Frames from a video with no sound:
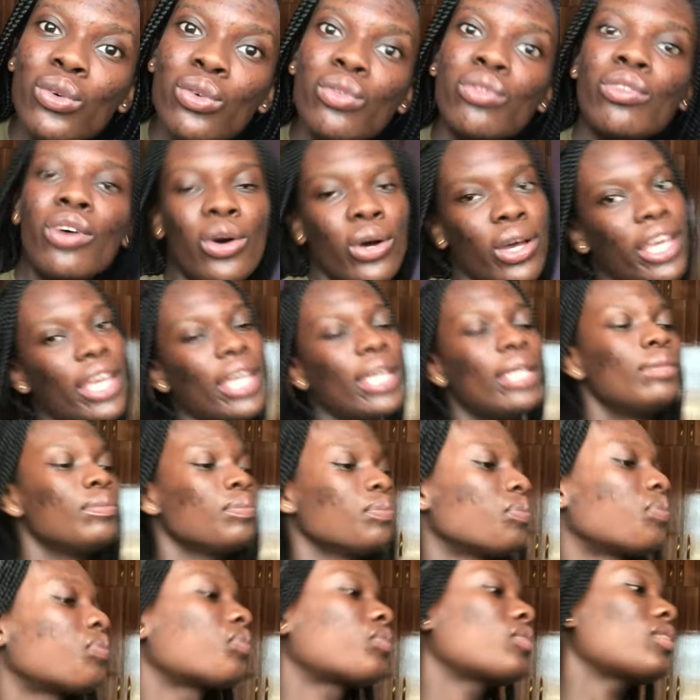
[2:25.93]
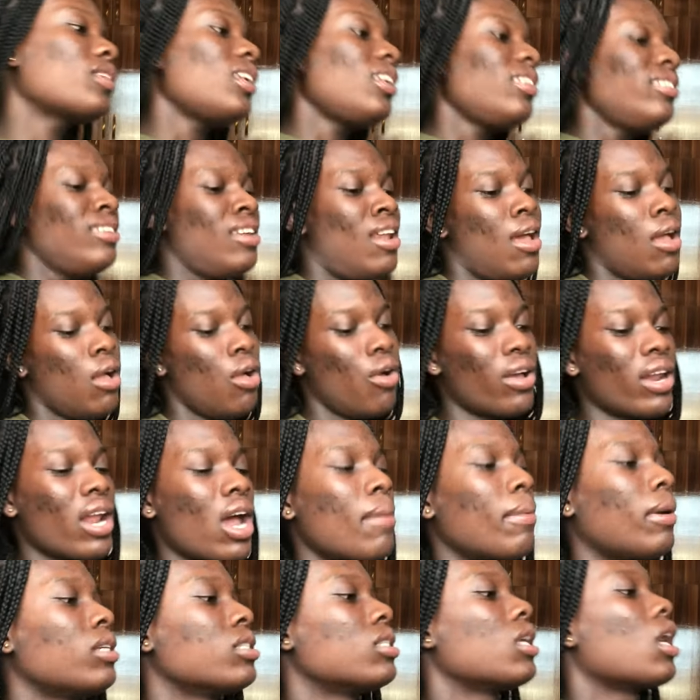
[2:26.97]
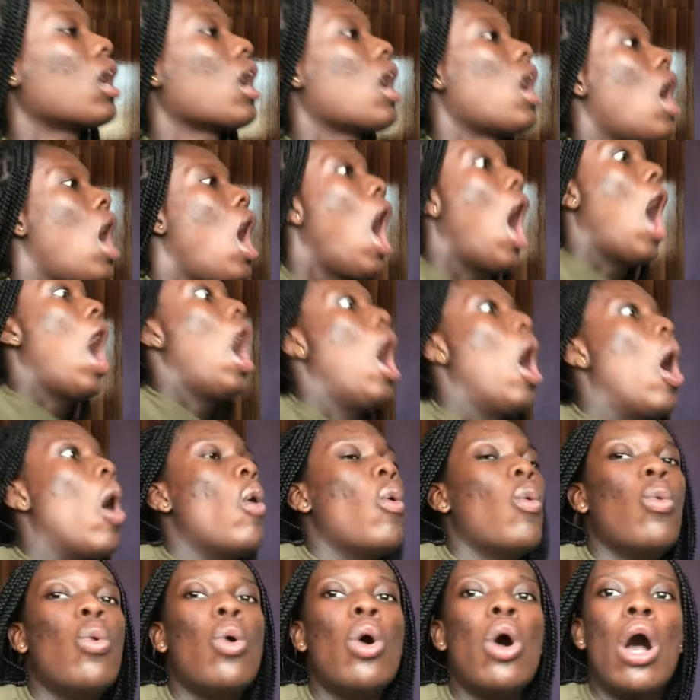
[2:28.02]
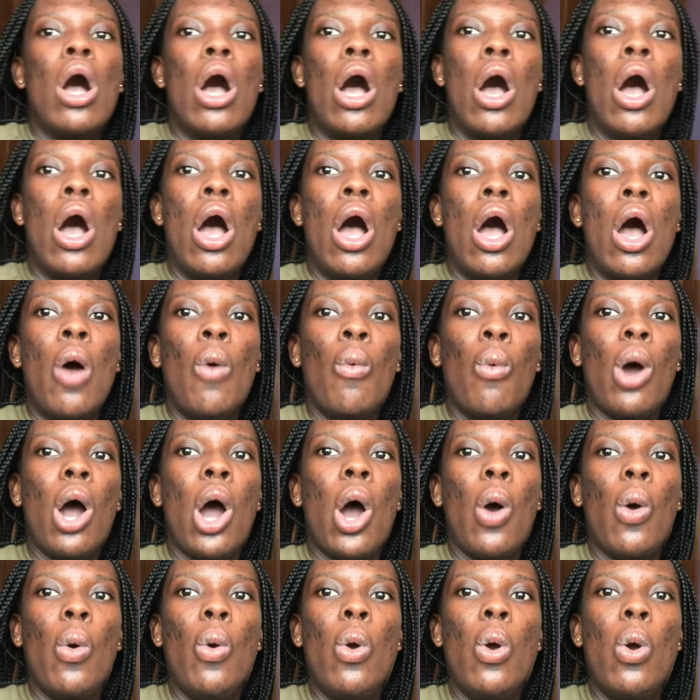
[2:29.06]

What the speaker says: Okay. And I got up. I was like, ow. Wow.